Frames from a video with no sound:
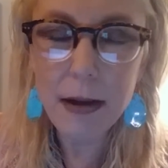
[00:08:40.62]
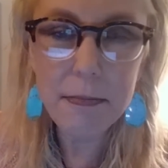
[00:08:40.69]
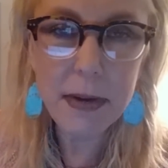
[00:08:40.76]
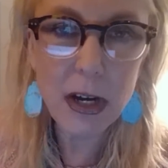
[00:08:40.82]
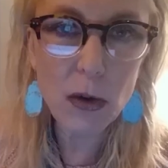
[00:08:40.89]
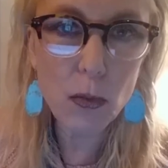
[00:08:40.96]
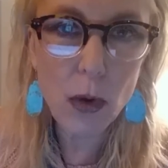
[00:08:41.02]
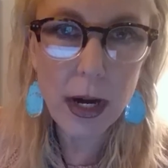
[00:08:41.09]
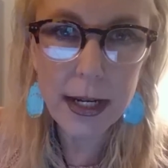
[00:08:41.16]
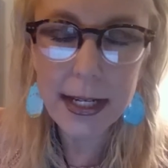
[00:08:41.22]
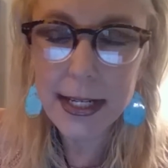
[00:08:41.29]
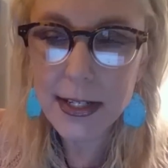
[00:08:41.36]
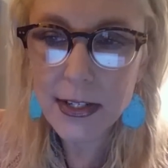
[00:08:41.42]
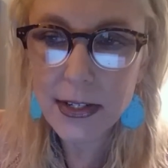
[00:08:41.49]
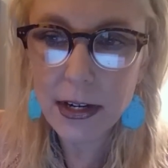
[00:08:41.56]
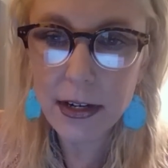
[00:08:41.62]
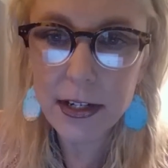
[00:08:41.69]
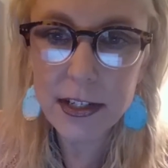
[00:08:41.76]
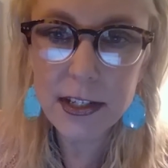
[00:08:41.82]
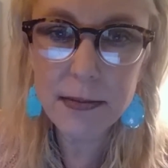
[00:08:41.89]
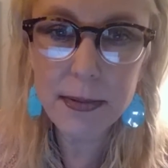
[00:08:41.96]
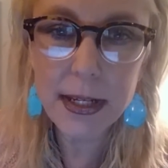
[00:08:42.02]
marijuana is
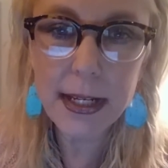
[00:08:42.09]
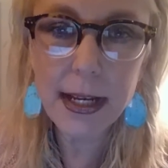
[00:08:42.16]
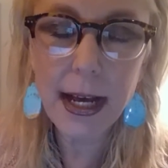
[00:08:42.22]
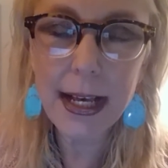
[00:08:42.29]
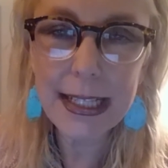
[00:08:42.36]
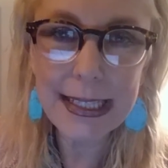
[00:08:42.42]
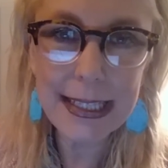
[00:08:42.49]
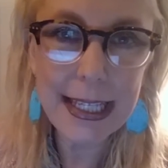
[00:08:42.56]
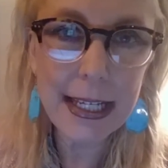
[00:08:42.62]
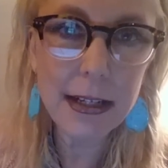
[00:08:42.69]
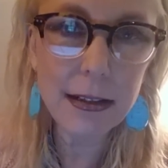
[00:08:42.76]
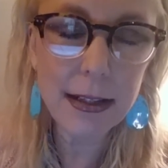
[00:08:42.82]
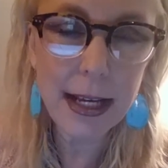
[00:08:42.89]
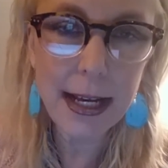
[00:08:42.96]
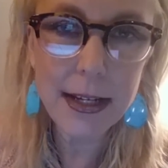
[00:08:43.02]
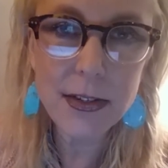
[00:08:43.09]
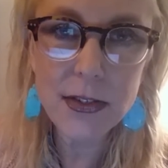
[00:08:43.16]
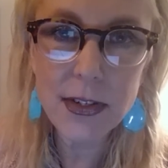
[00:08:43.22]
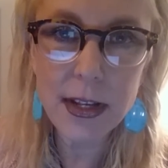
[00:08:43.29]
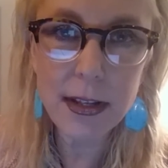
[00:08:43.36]
starting to be uh, legalized.